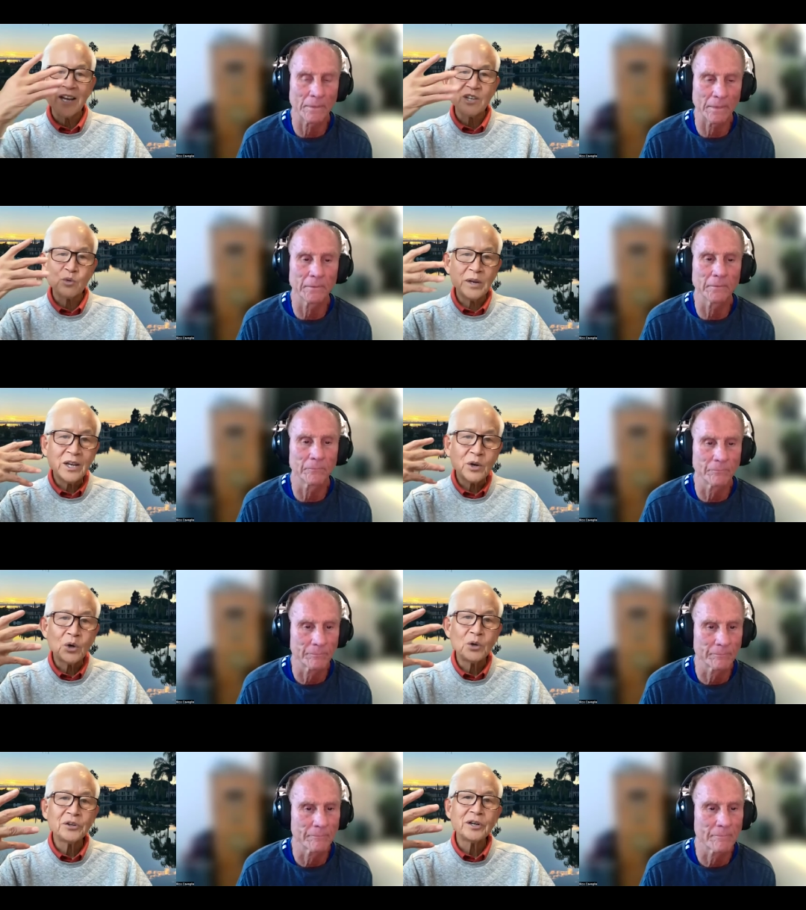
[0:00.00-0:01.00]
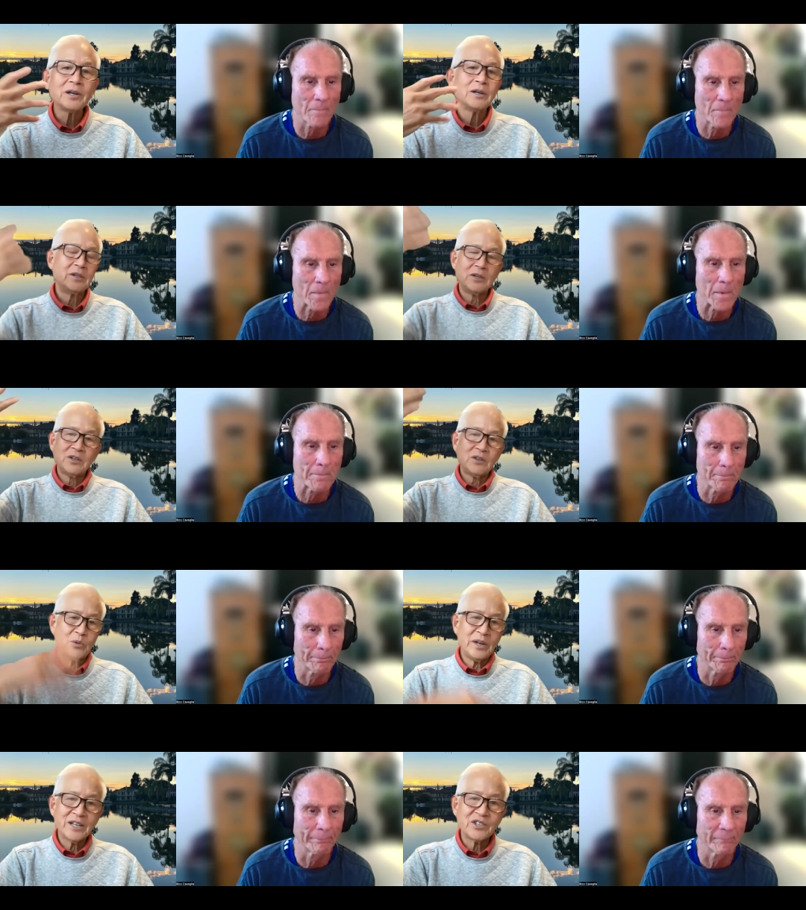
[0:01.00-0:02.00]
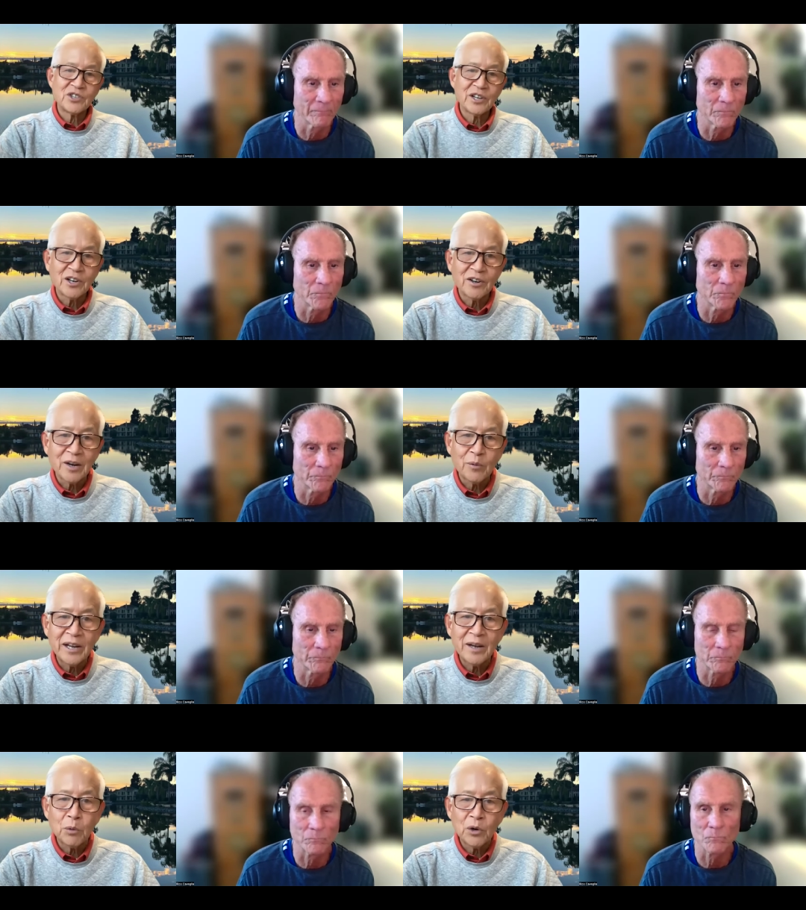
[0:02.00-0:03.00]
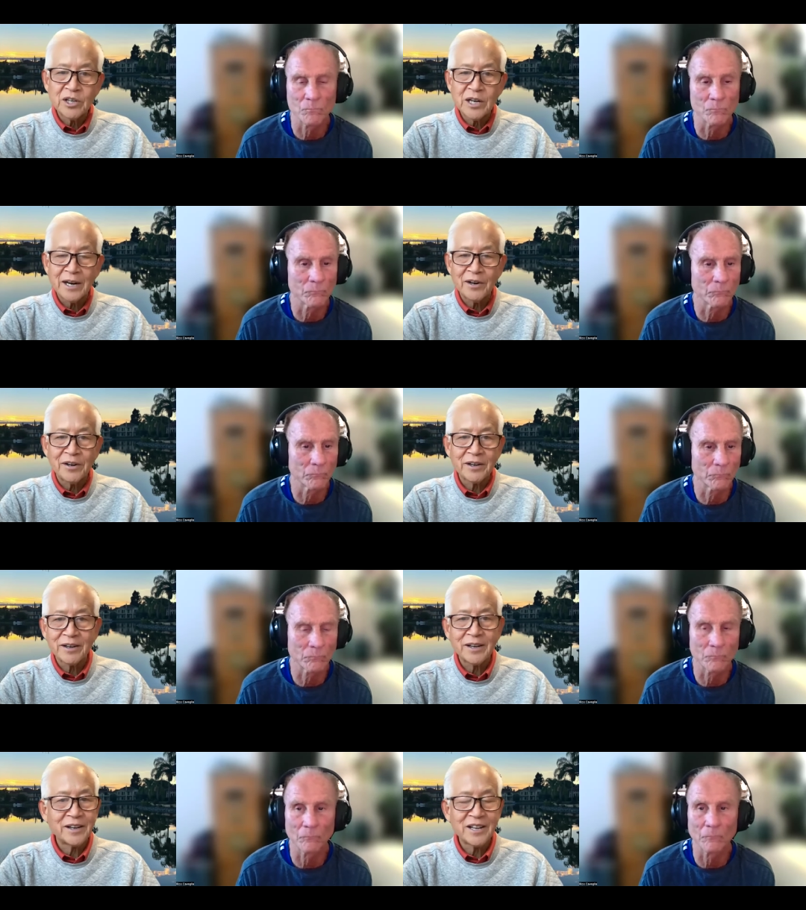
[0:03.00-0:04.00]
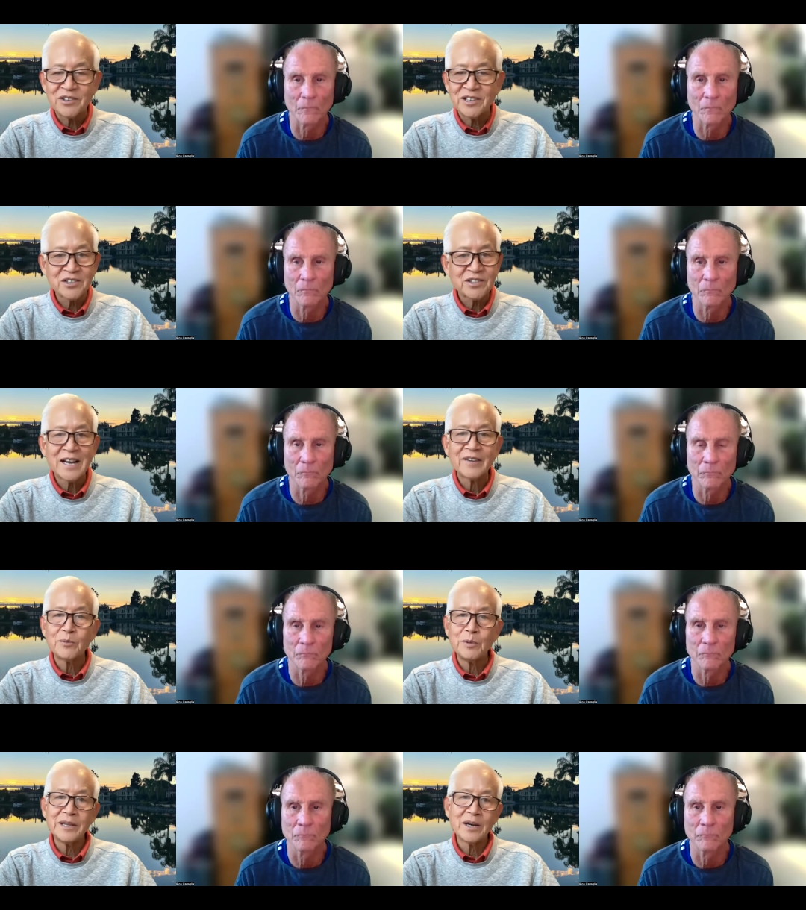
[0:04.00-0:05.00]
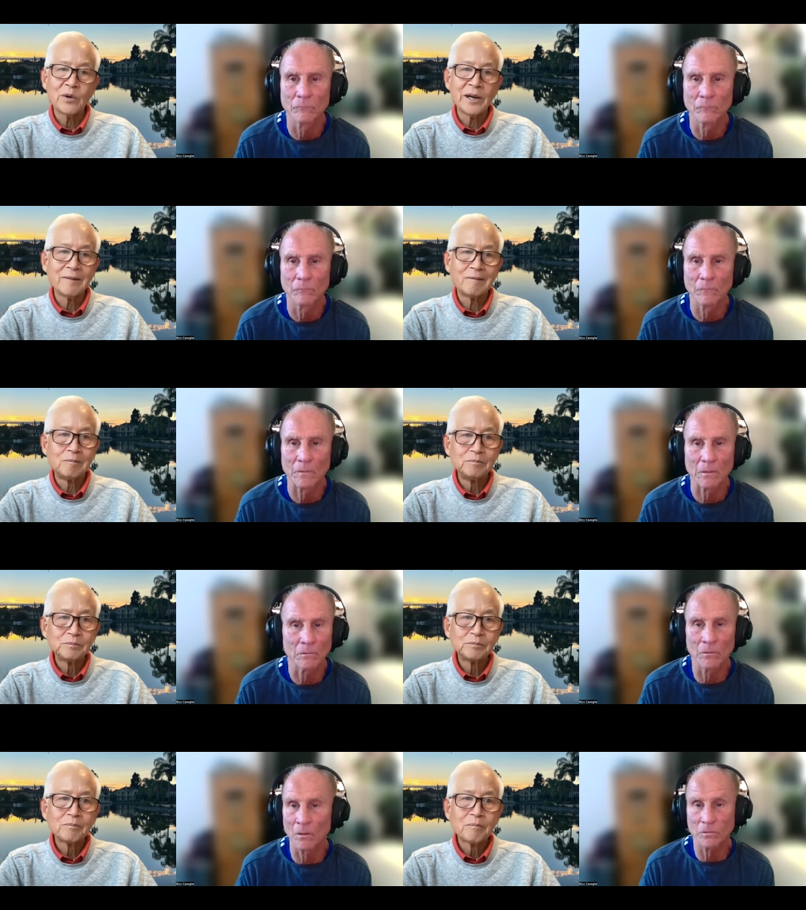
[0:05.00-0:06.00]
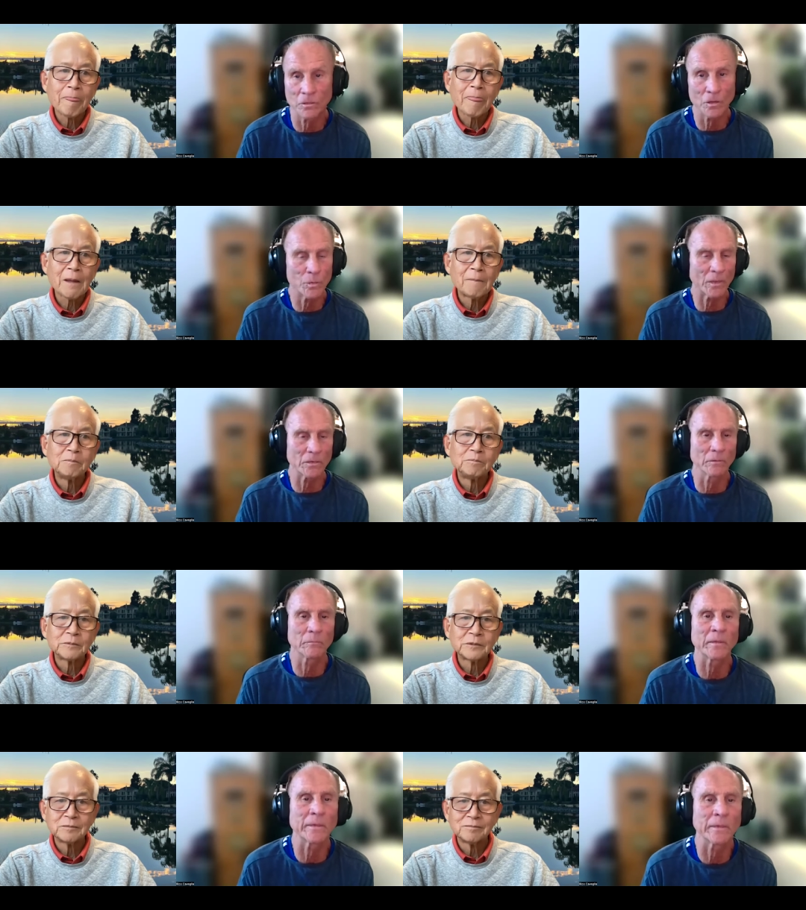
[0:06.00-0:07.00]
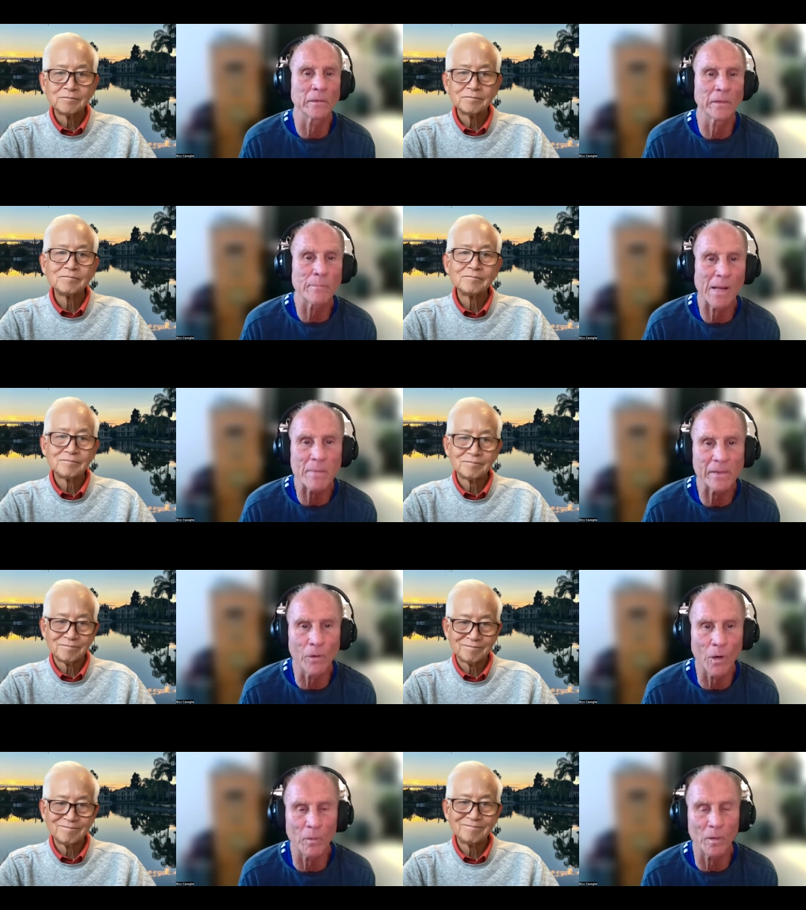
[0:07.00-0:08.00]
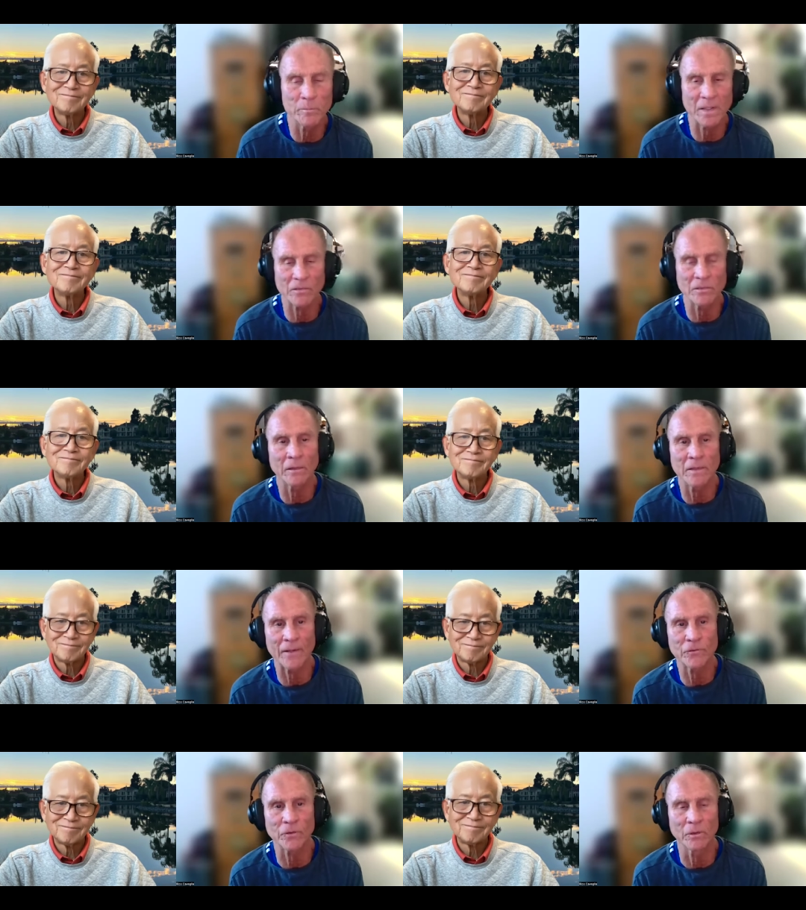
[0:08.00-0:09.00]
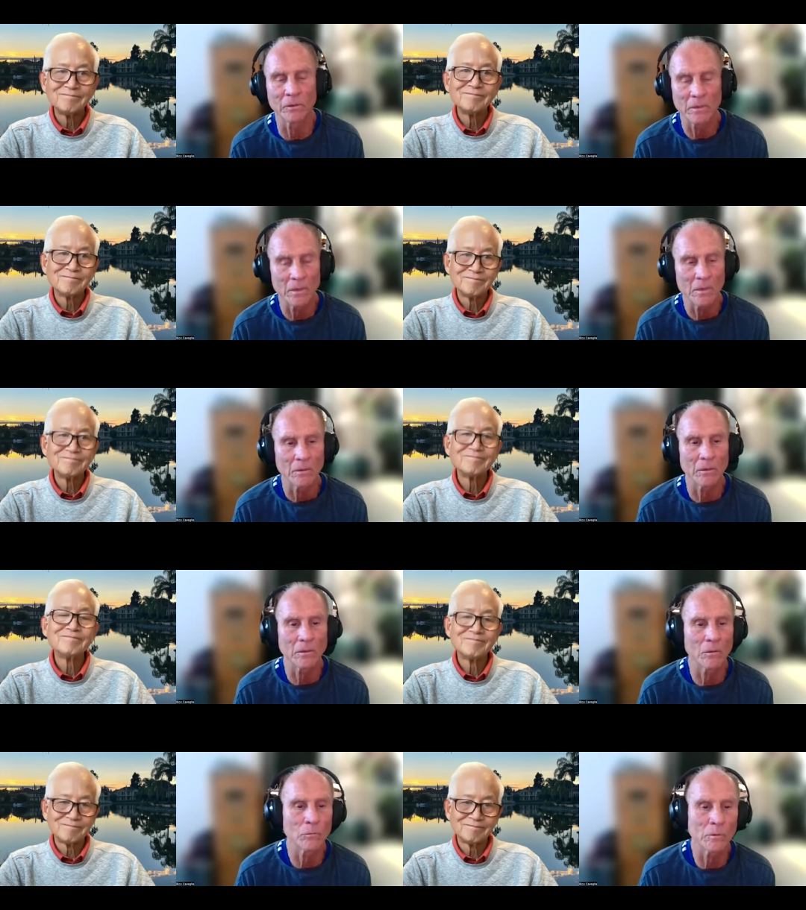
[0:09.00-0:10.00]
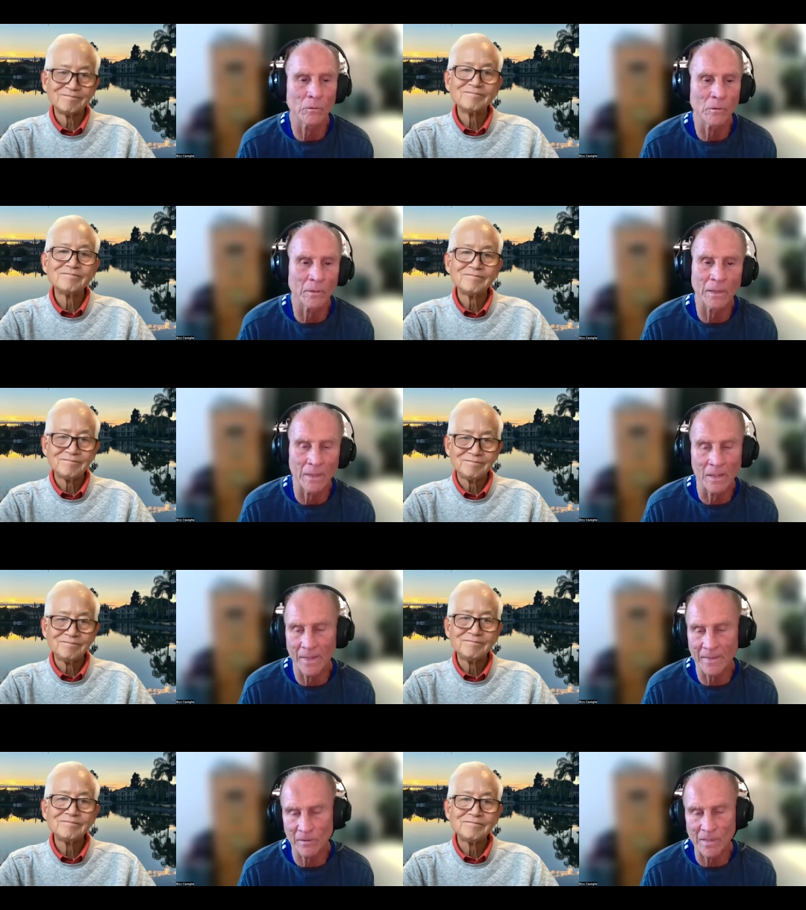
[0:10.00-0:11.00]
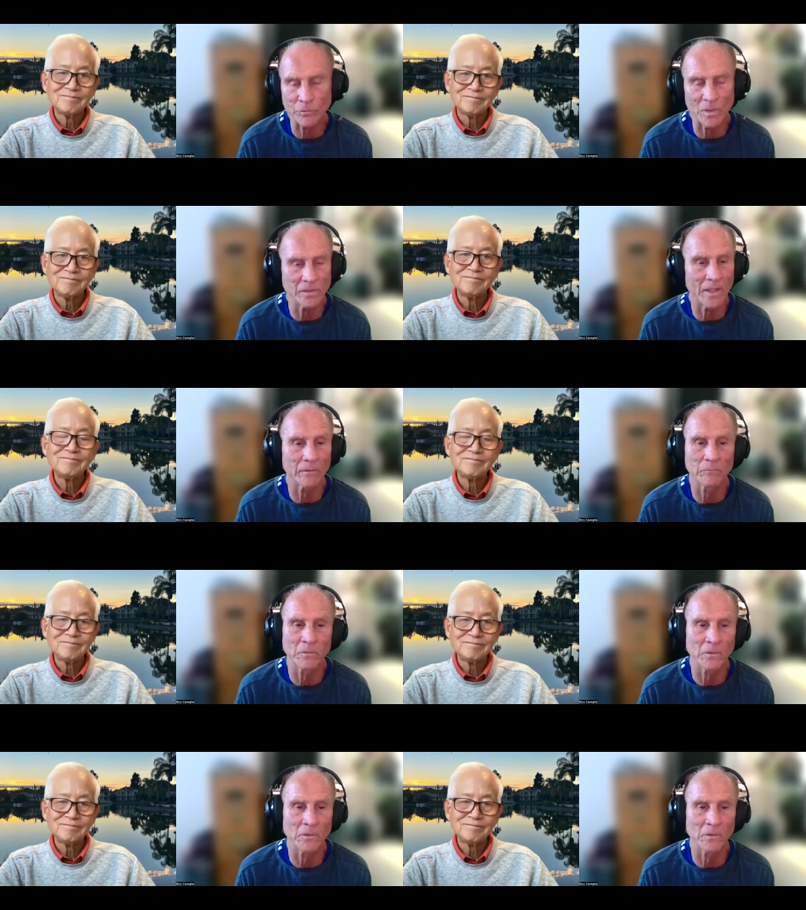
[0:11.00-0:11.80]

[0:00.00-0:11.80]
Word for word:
Speaker 1: yeah. as we get older we get sicker and we get more tired and that doesn't have to be that way
Speaker 2: no it's no question you know it may be normal but it's not natural you know uh, again as we said